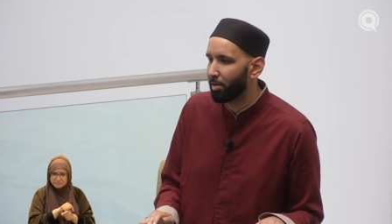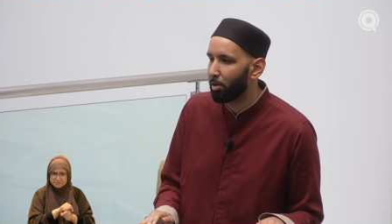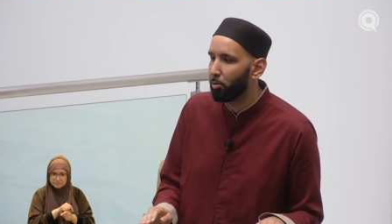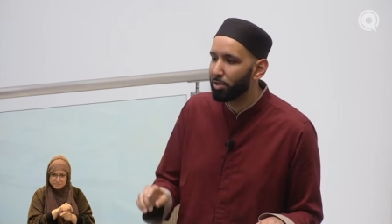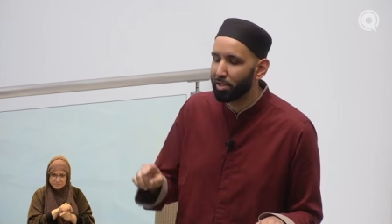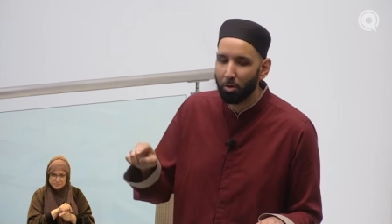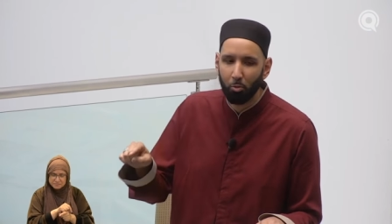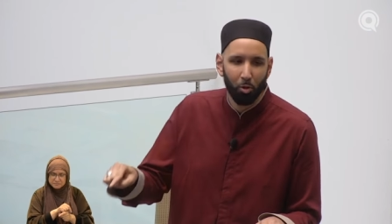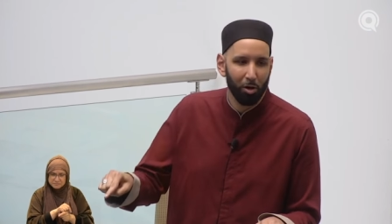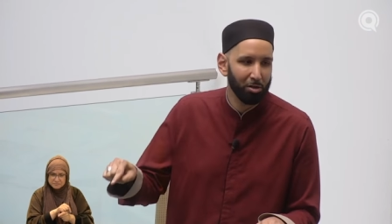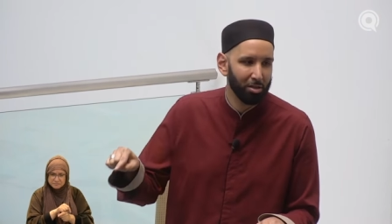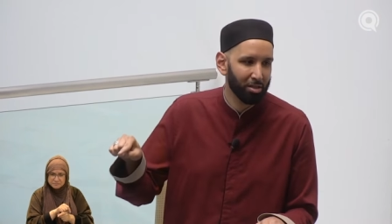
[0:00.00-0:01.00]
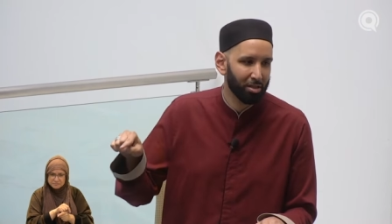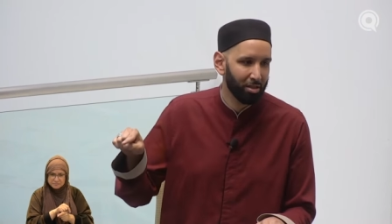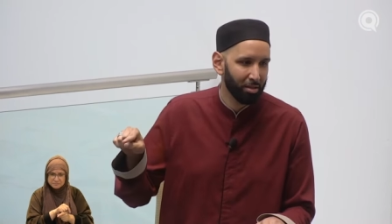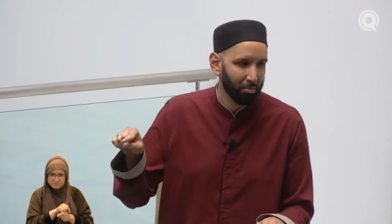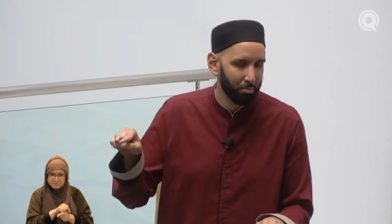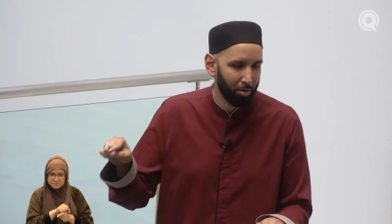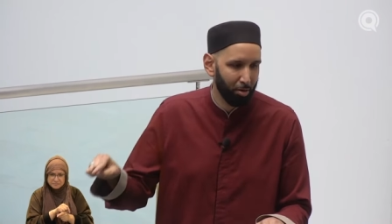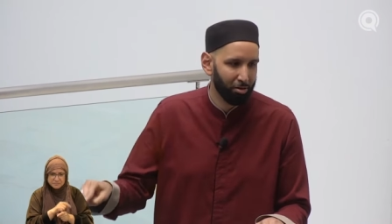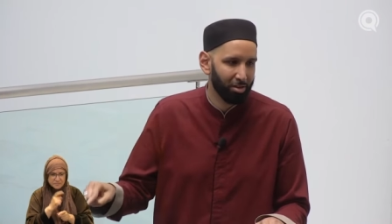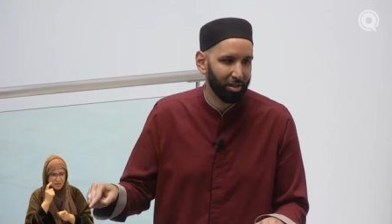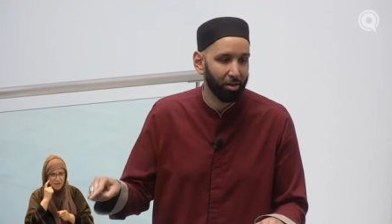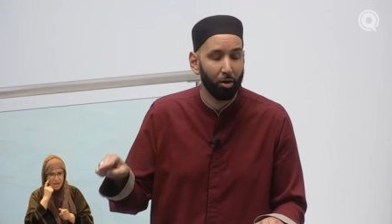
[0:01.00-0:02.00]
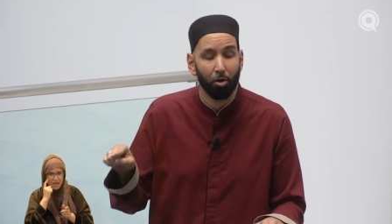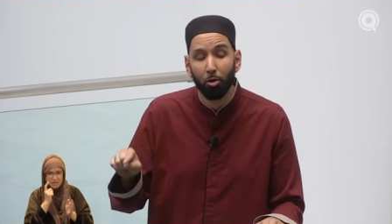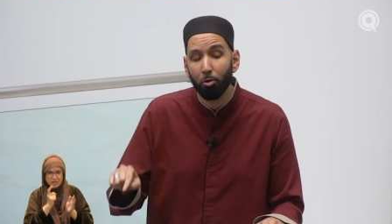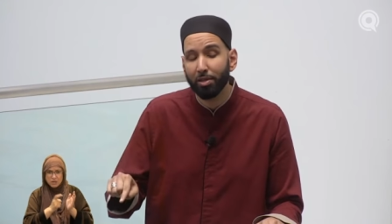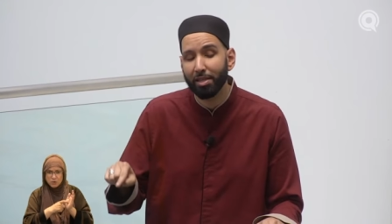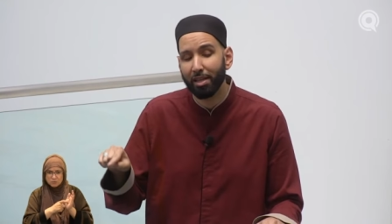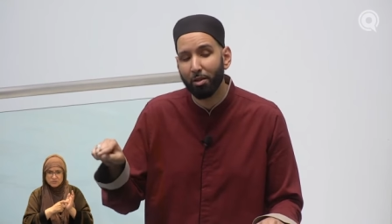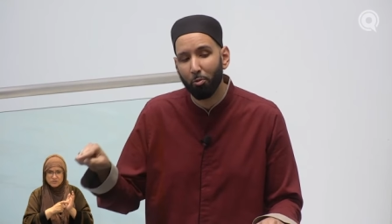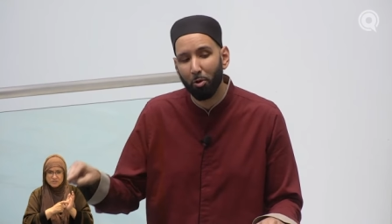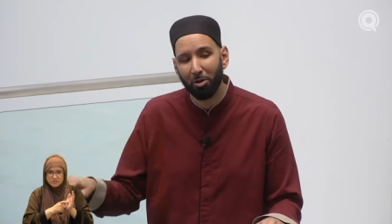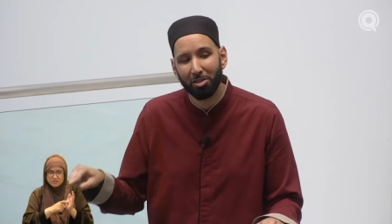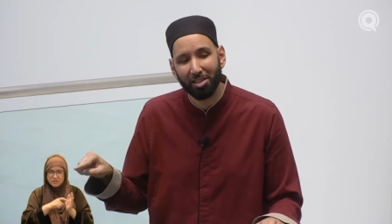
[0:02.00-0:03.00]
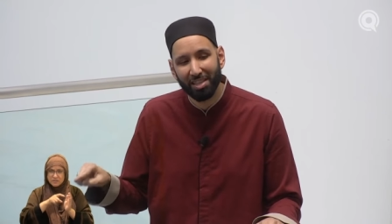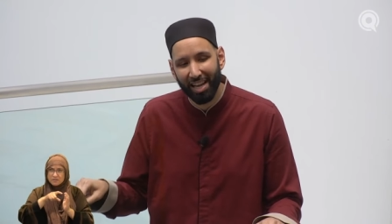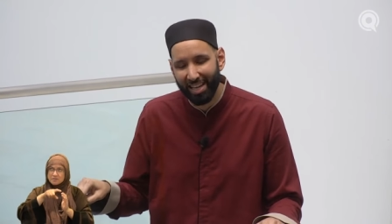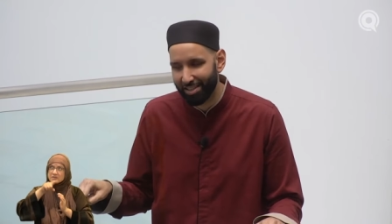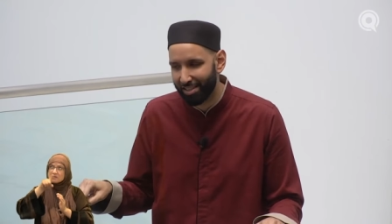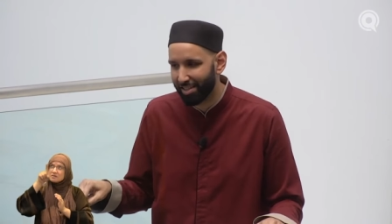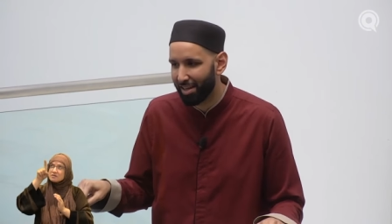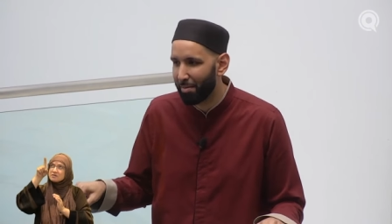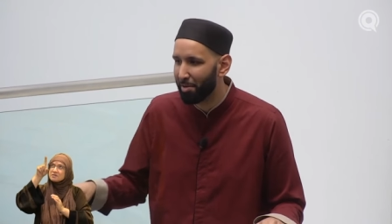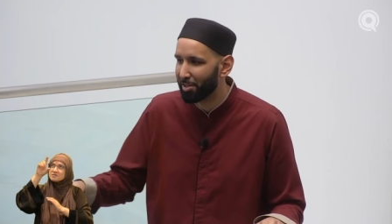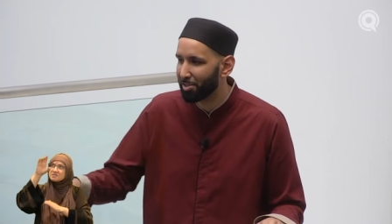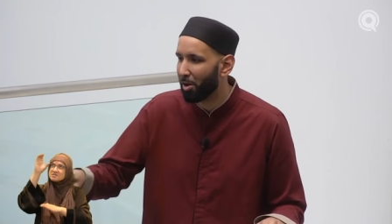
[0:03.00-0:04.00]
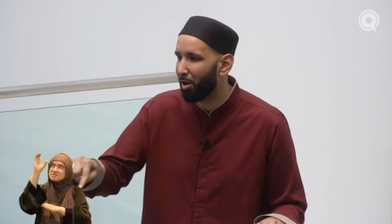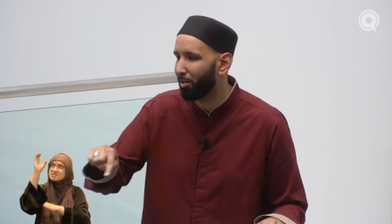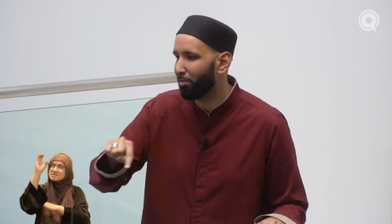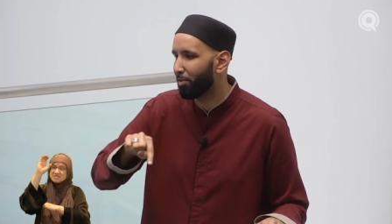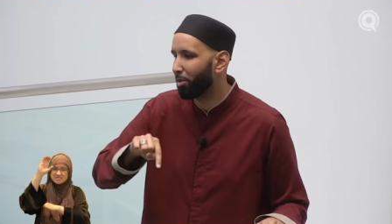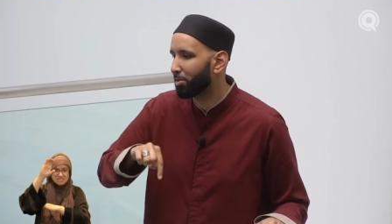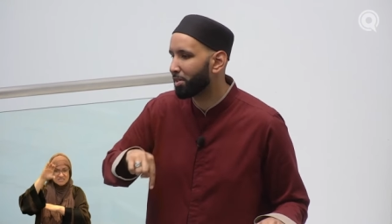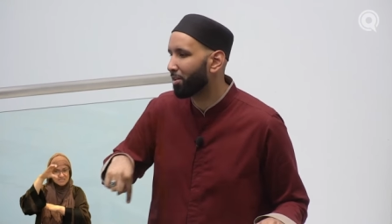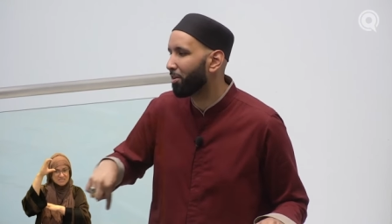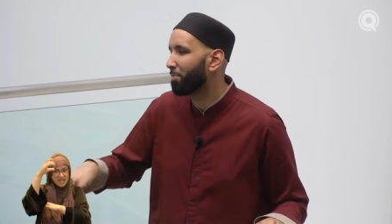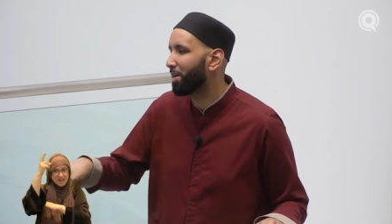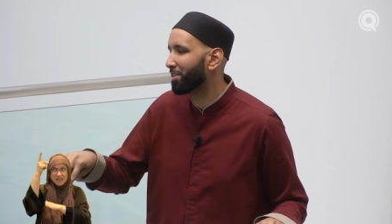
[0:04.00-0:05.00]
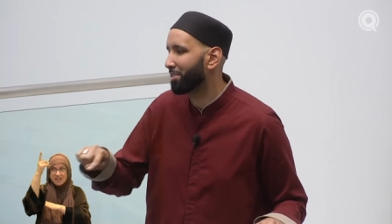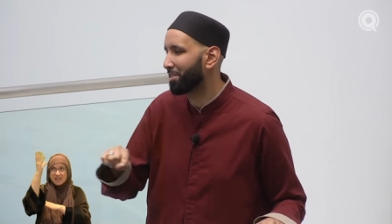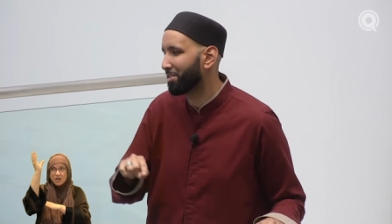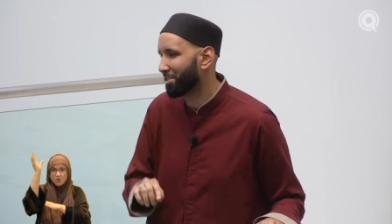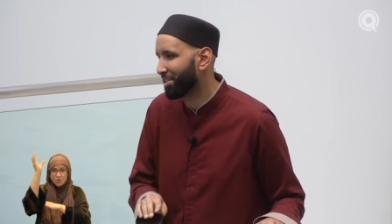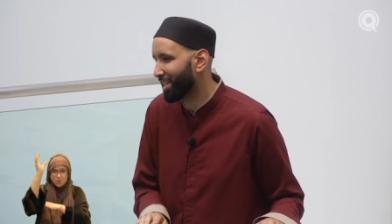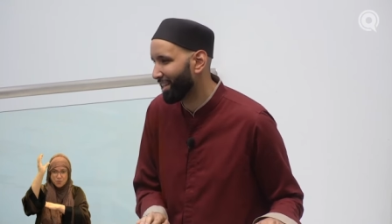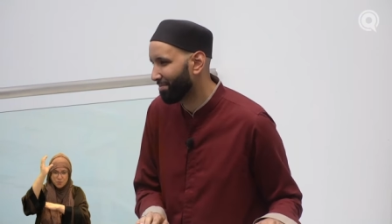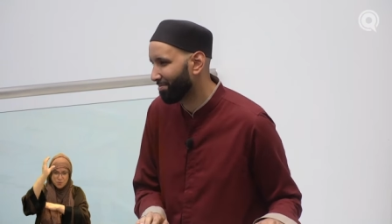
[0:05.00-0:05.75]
Who is the worst person, or who is in the worst state amongst all of those that are amongst us today?